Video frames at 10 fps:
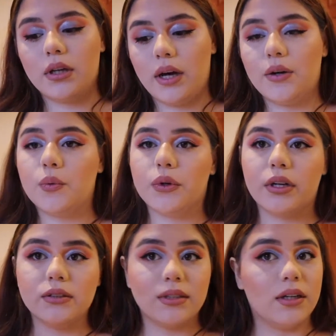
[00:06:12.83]
I don't work
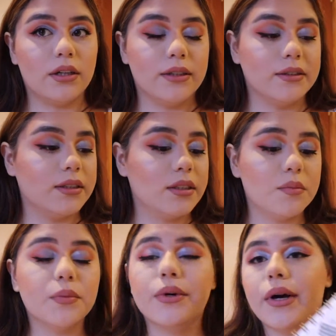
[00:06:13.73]
out Saturday or Sunday,
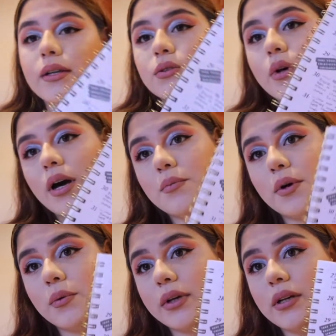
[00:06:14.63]
but I do have my
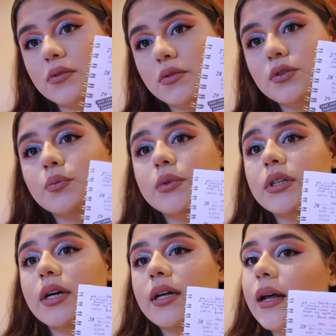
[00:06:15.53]
workouts for the
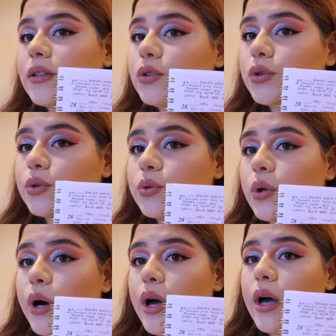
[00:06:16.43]
week, and I do
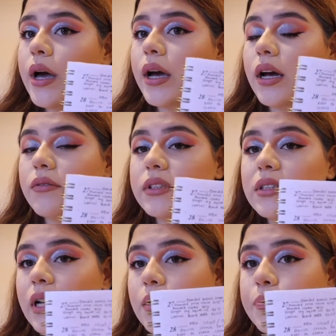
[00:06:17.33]
every
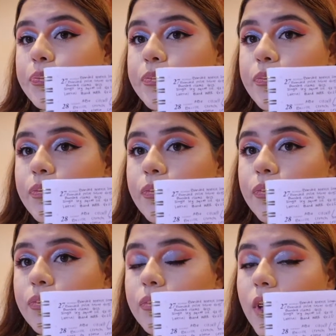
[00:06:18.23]
time
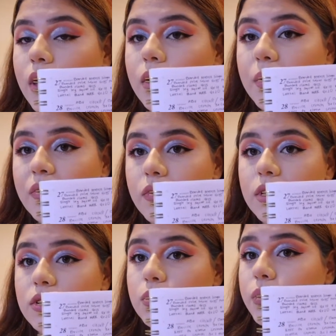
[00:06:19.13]
I
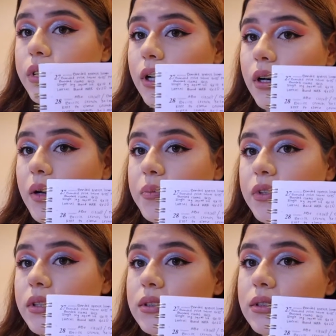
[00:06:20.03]
finish a workout, I
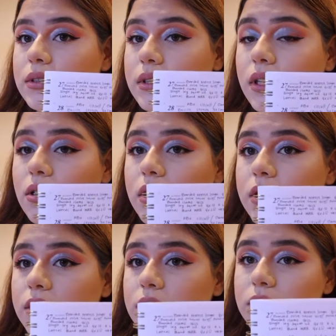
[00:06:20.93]
put a sticker on
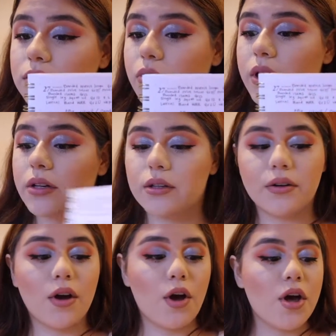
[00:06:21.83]
her just so I could
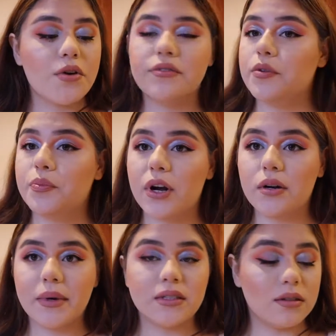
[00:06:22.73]
feel proud
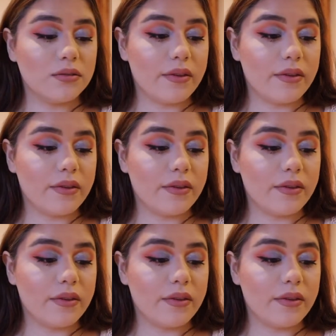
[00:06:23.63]
of myself.